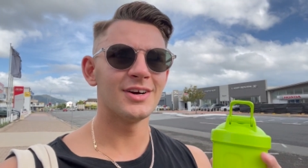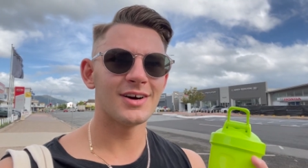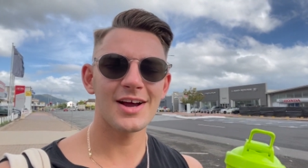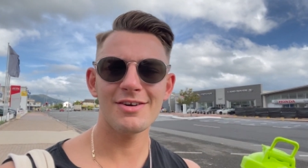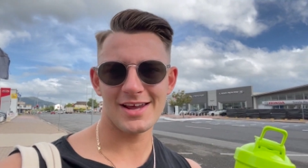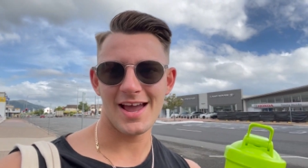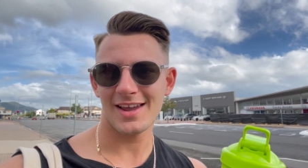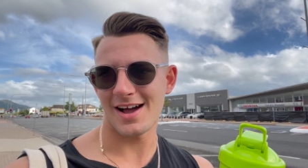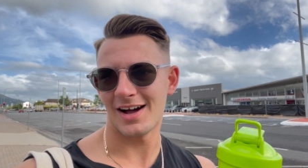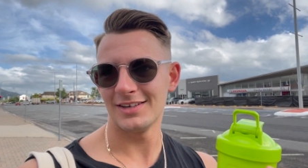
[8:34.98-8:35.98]
I got a
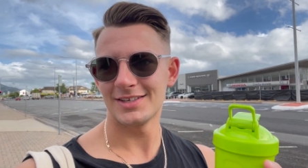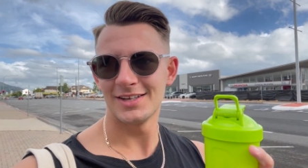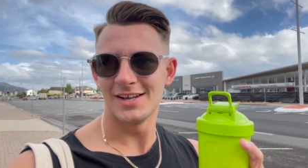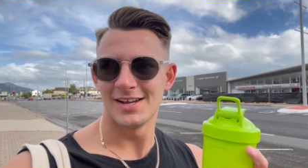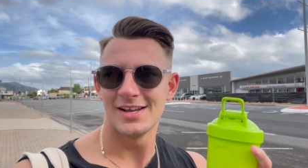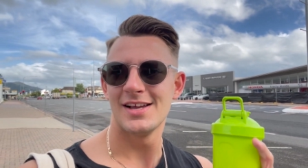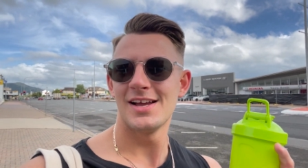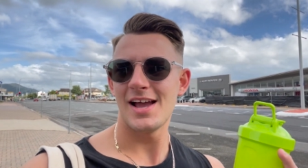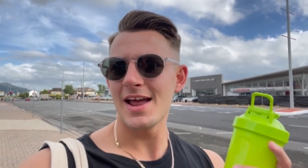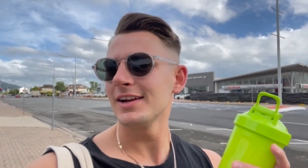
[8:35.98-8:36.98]
haircut
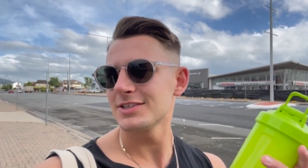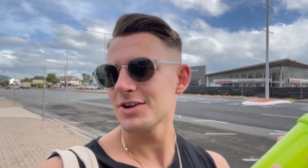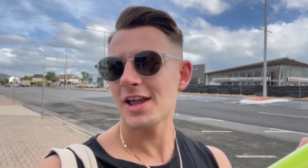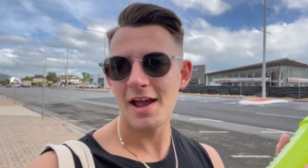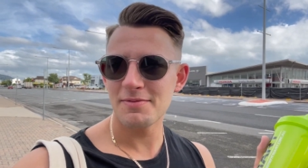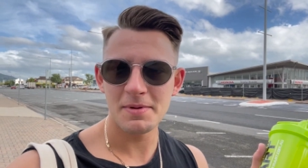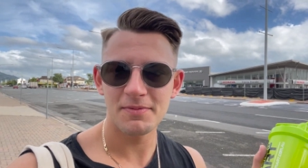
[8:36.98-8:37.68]
and it's okay from the